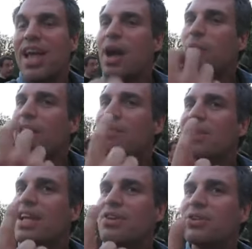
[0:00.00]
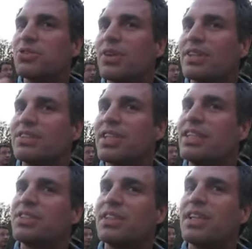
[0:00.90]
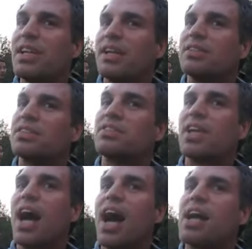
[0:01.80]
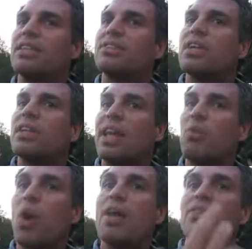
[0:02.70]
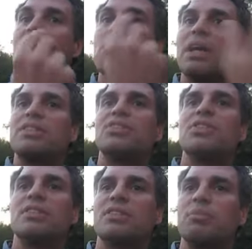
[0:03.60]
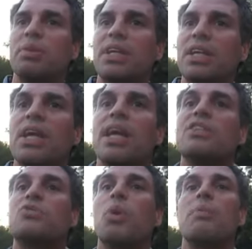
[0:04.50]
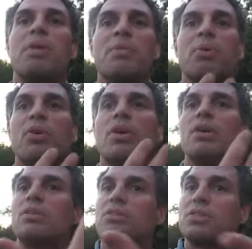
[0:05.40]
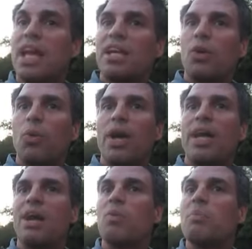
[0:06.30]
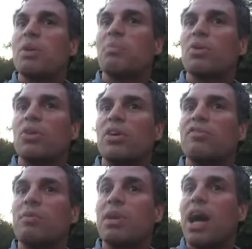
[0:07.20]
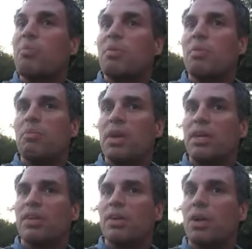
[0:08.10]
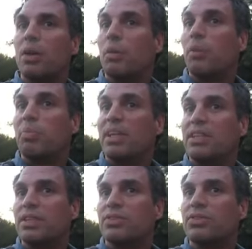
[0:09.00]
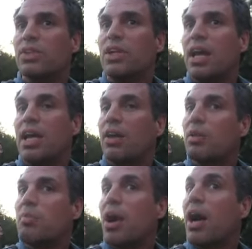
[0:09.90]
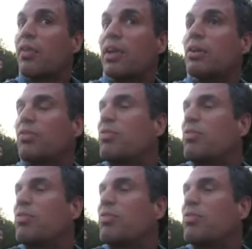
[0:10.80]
And whatever that news organization decides they want their messaging to be is what people take away and what people learn from, and how people make their opinions and how they